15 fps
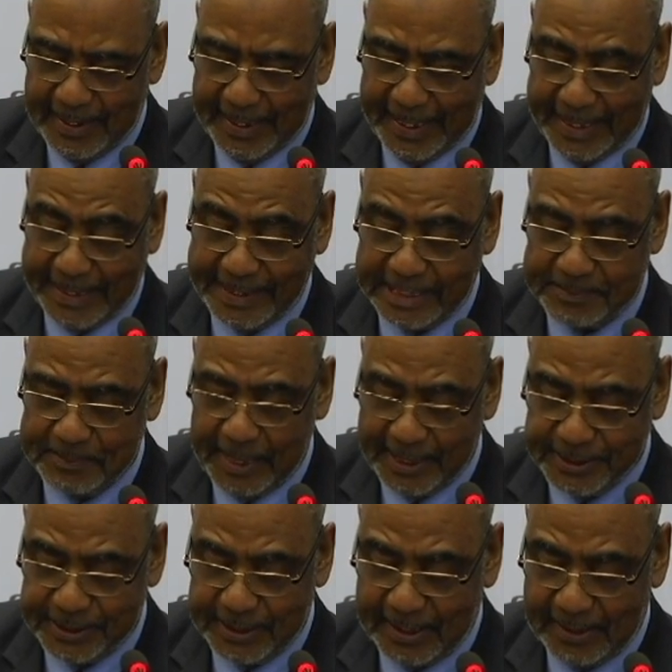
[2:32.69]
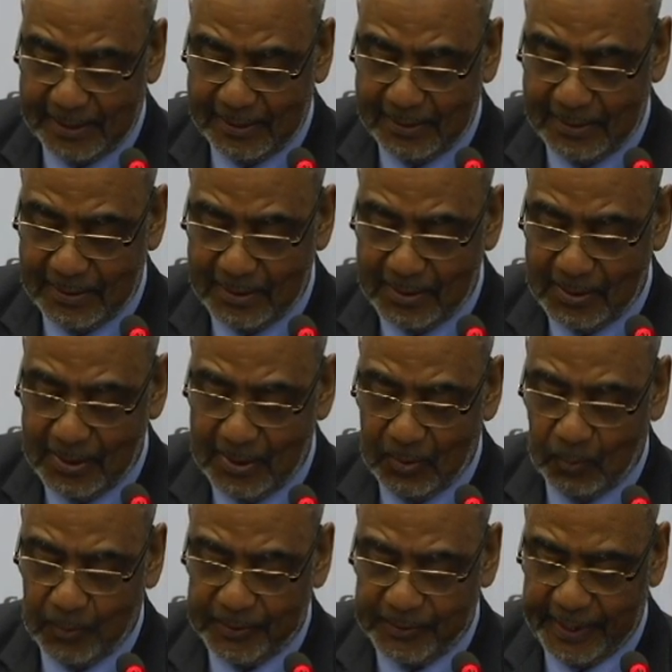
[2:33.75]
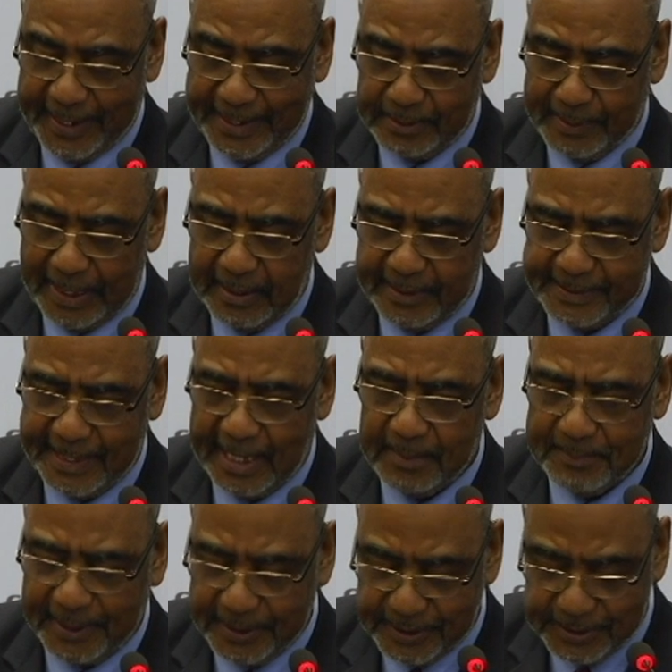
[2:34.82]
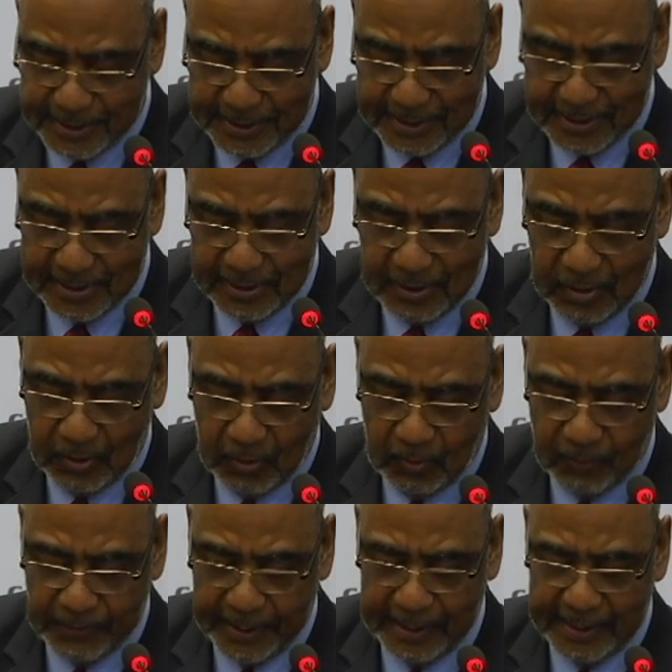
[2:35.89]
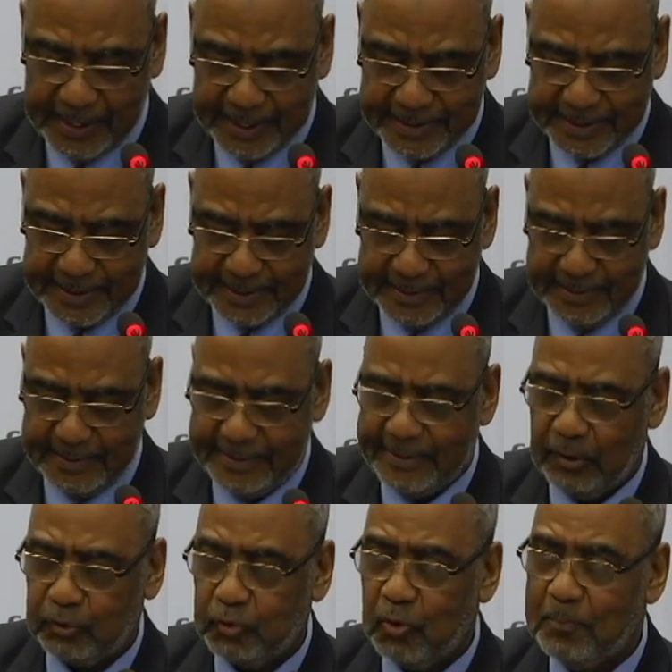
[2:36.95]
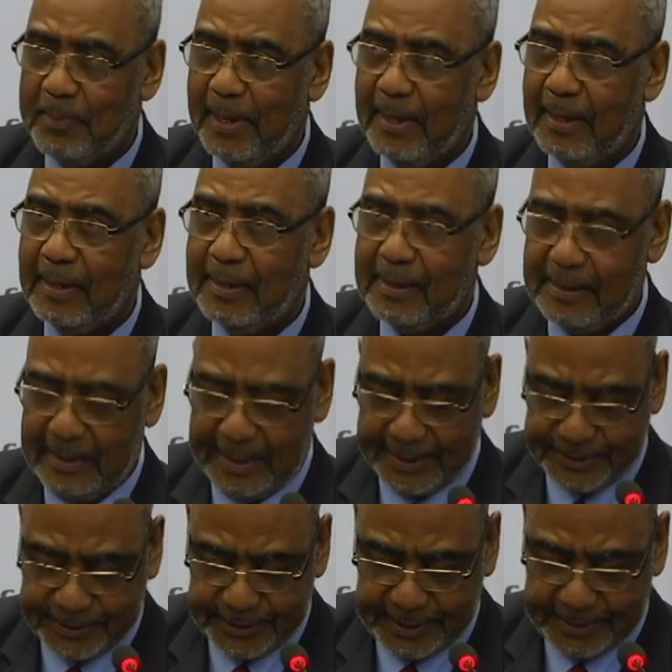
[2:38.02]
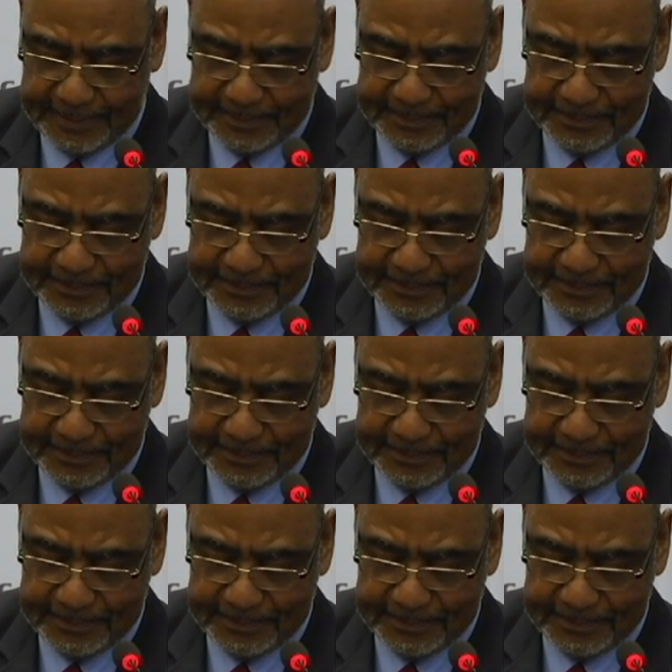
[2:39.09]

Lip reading: and displeasure with the annulment of the election in October last year.